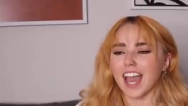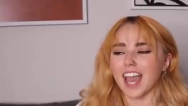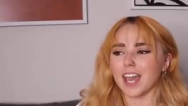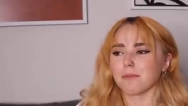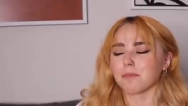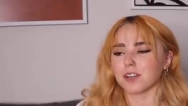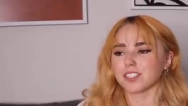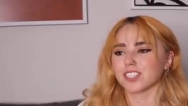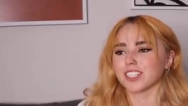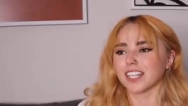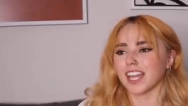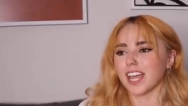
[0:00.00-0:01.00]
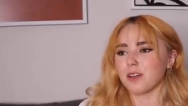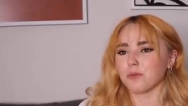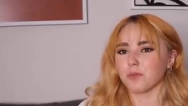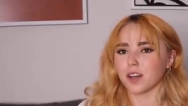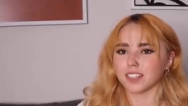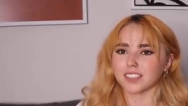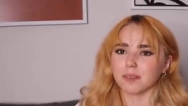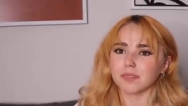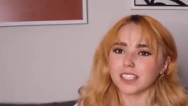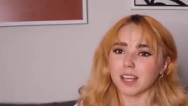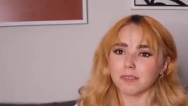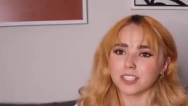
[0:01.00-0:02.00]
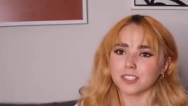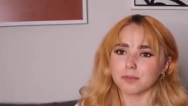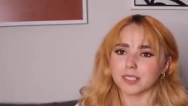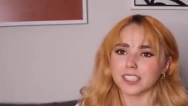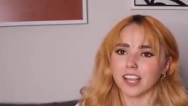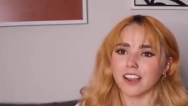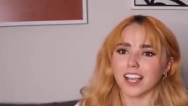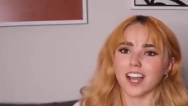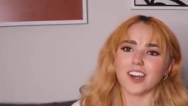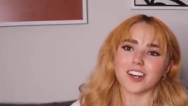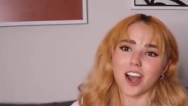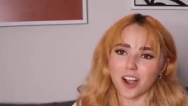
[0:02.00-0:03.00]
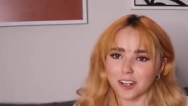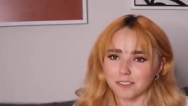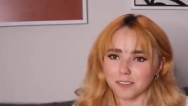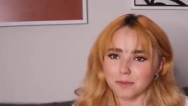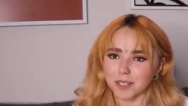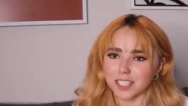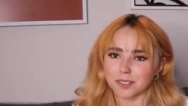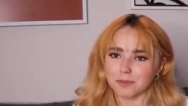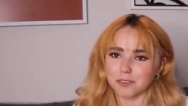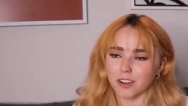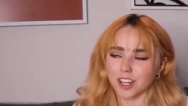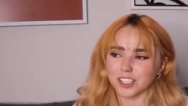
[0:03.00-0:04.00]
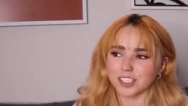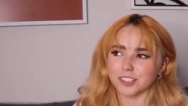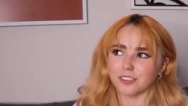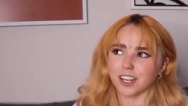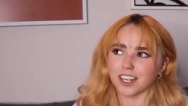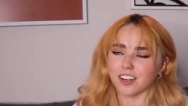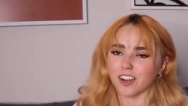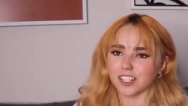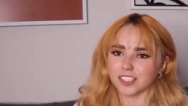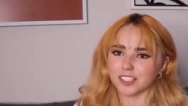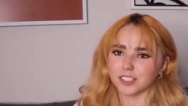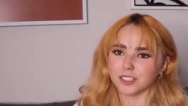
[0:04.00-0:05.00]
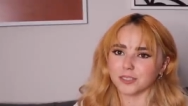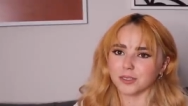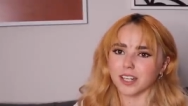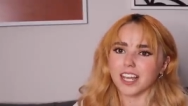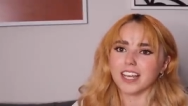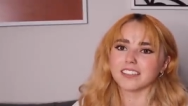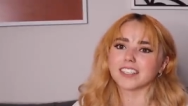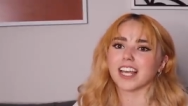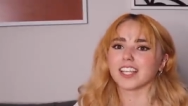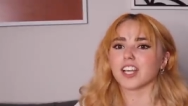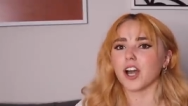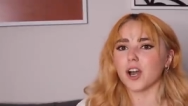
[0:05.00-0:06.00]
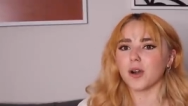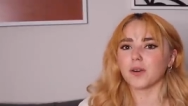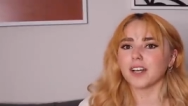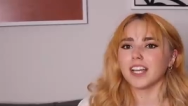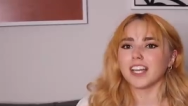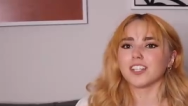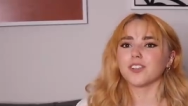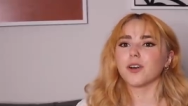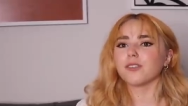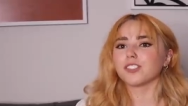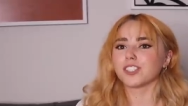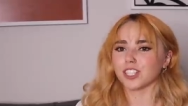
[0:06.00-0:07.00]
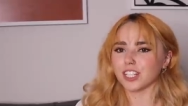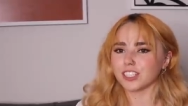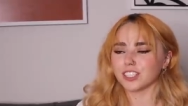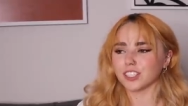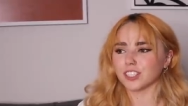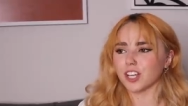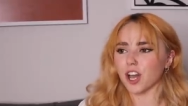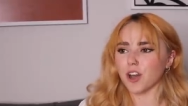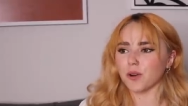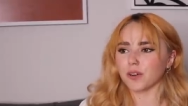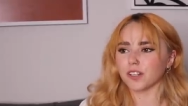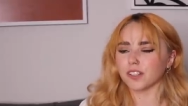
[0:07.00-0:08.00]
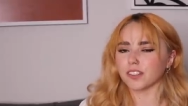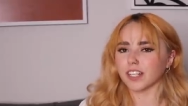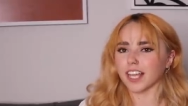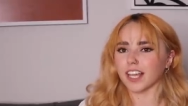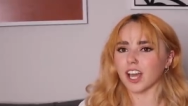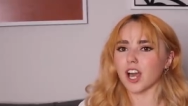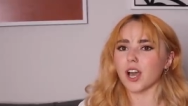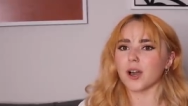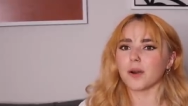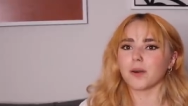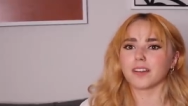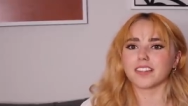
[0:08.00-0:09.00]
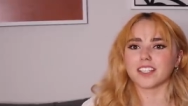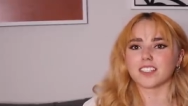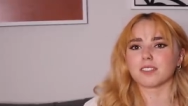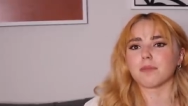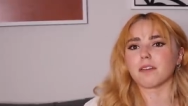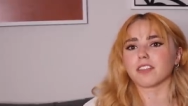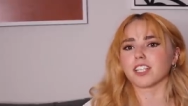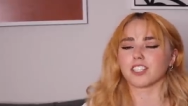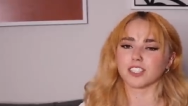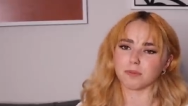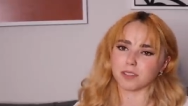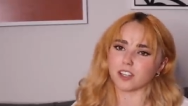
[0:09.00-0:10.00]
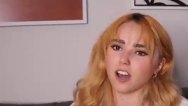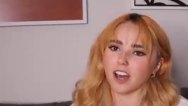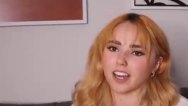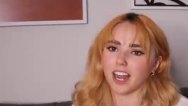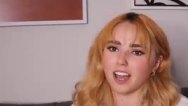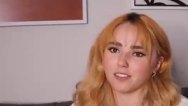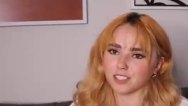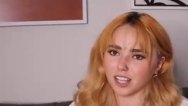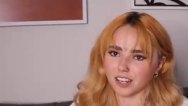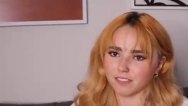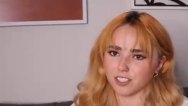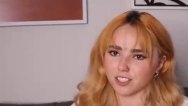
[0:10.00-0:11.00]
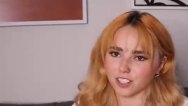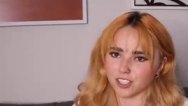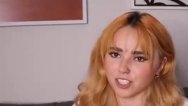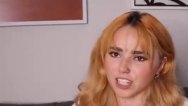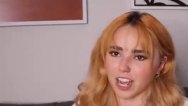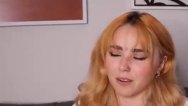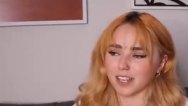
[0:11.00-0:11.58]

And personally, it was something that was super scary and hard for me to move on to and hard to let go. You don't just go like, oh, this is my relationship with God outside of the church now.